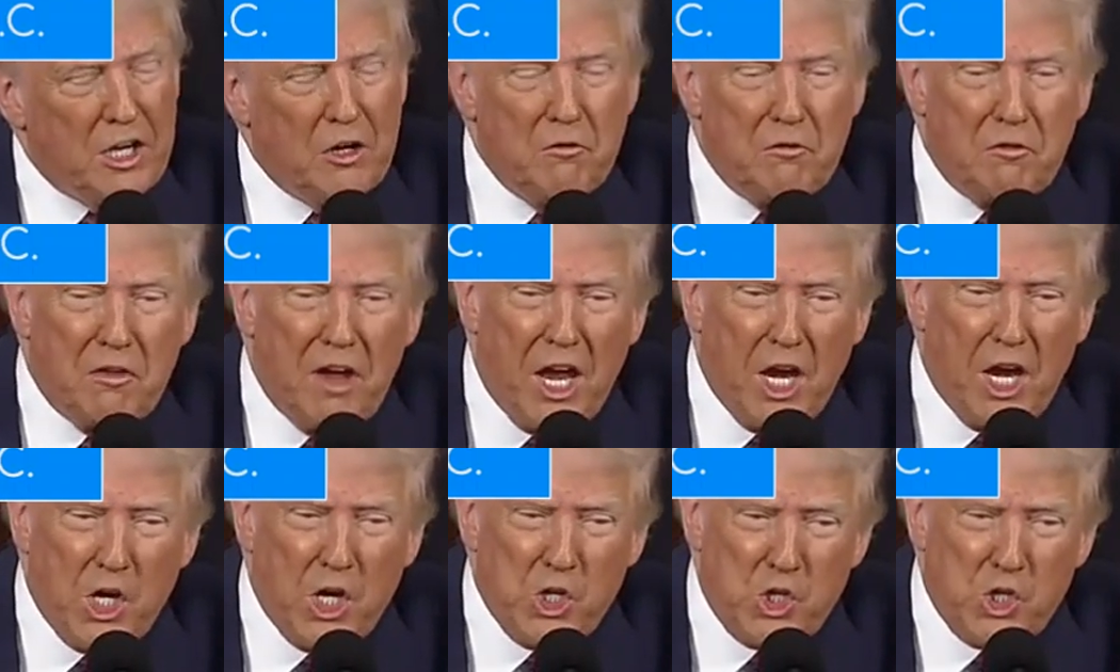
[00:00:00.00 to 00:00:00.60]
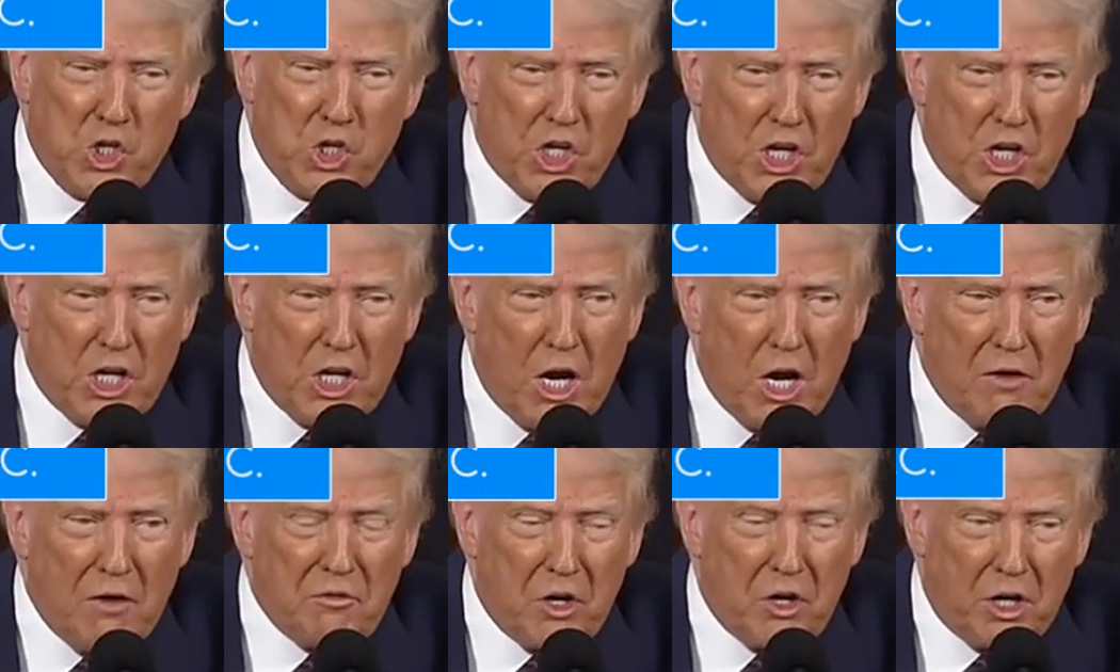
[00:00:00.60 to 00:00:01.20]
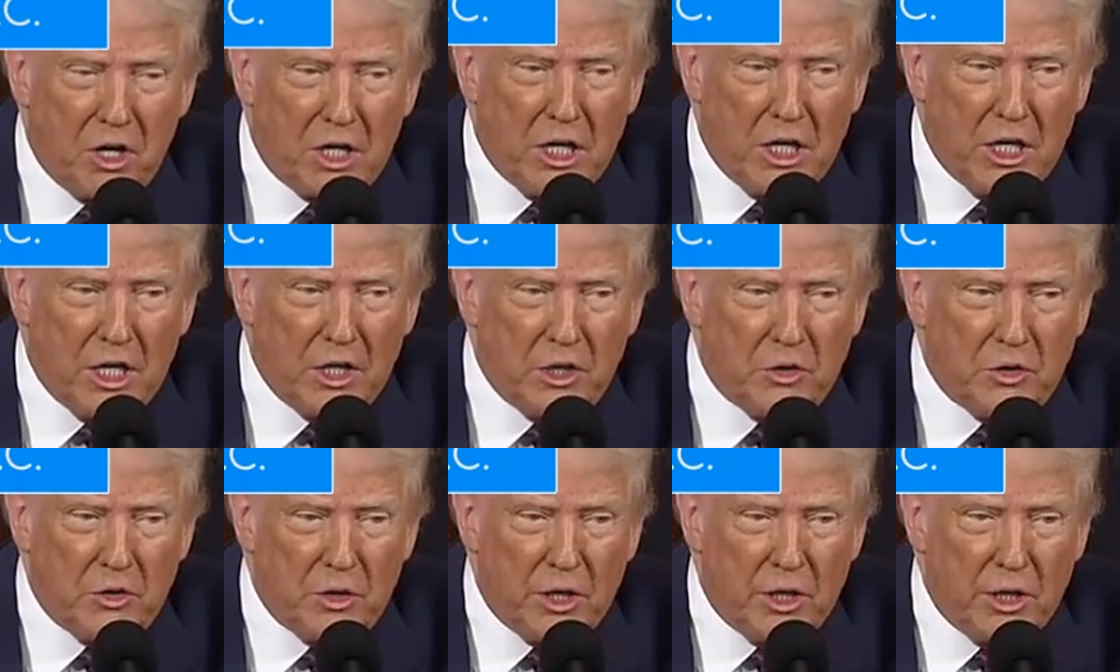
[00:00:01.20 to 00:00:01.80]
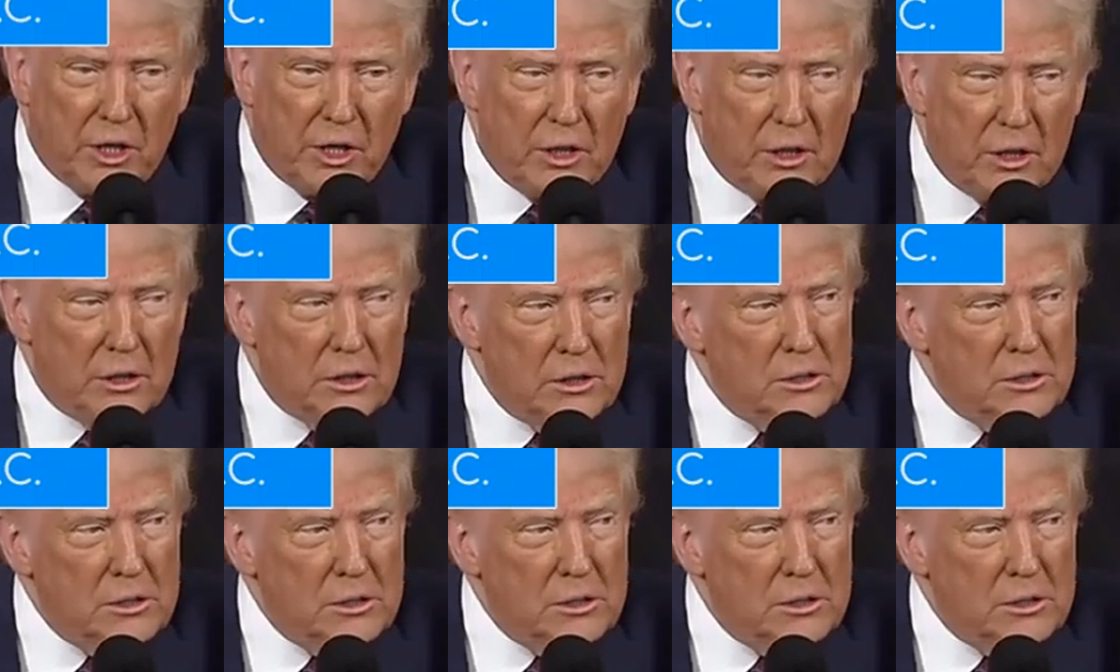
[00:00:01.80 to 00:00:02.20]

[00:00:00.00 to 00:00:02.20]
invasion of our country.